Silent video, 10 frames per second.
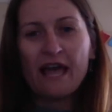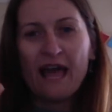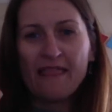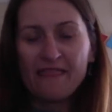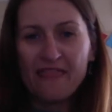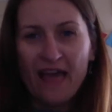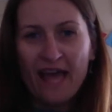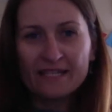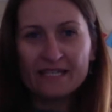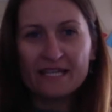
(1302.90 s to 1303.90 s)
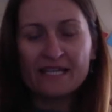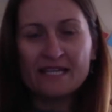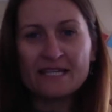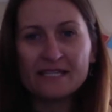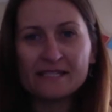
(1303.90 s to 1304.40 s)
and that
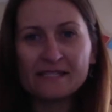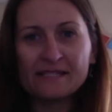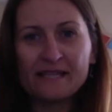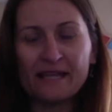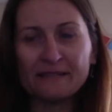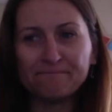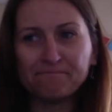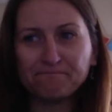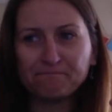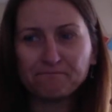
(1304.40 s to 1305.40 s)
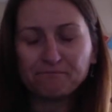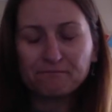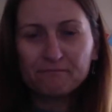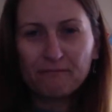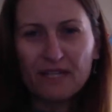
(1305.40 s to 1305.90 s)
is
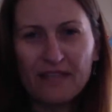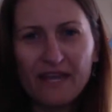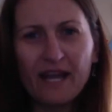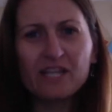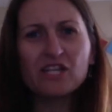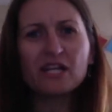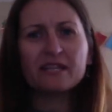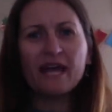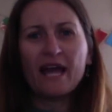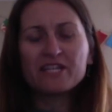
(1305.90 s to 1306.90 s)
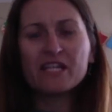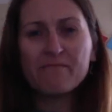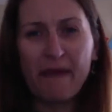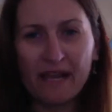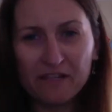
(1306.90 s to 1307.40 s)
that actually they're actually
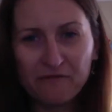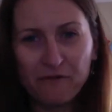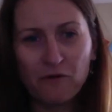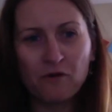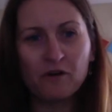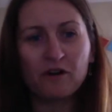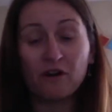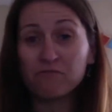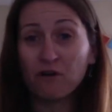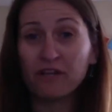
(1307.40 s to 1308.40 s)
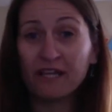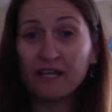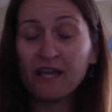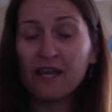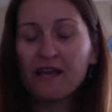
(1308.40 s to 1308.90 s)
made for
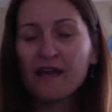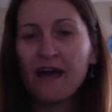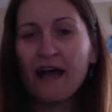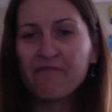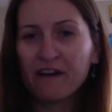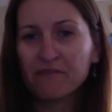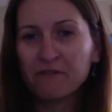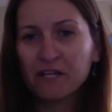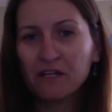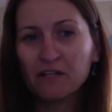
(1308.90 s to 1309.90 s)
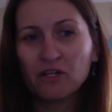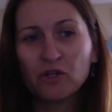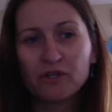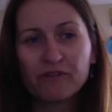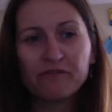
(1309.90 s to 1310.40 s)
rocking. I've heard really
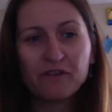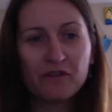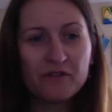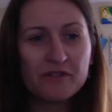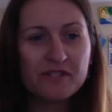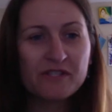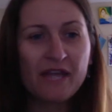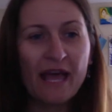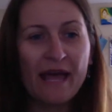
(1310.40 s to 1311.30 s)
good reviews.